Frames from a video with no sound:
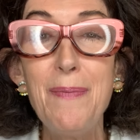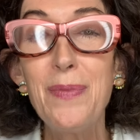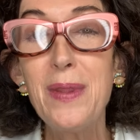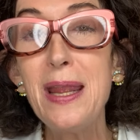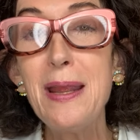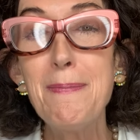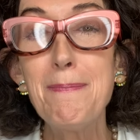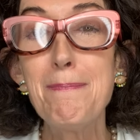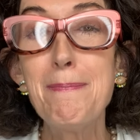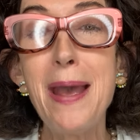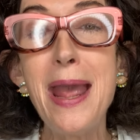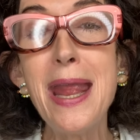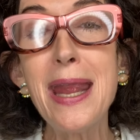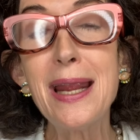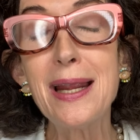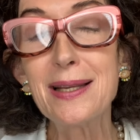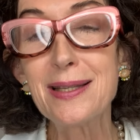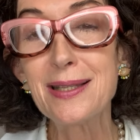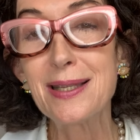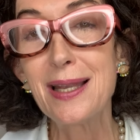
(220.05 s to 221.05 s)
It
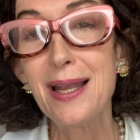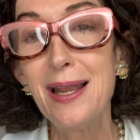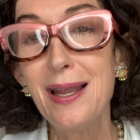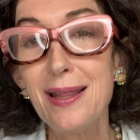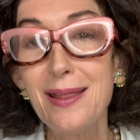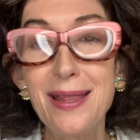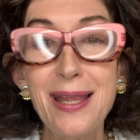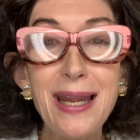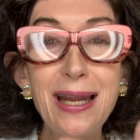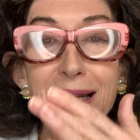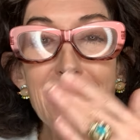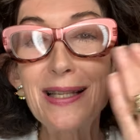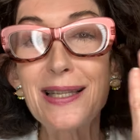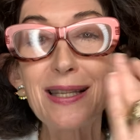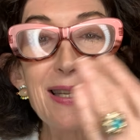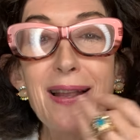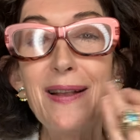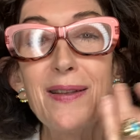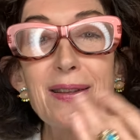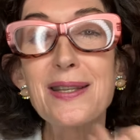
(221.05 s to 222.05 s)
makes
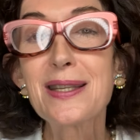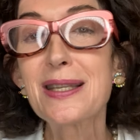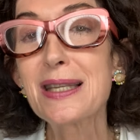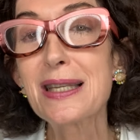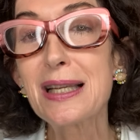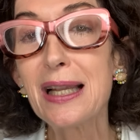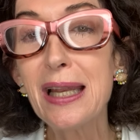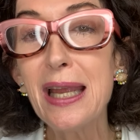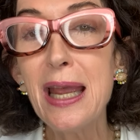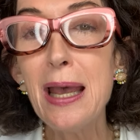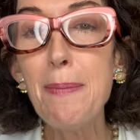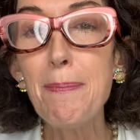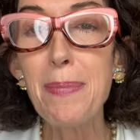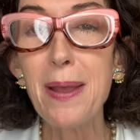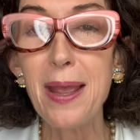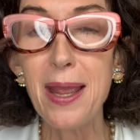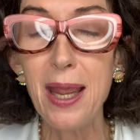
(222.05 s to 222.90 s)
things slip,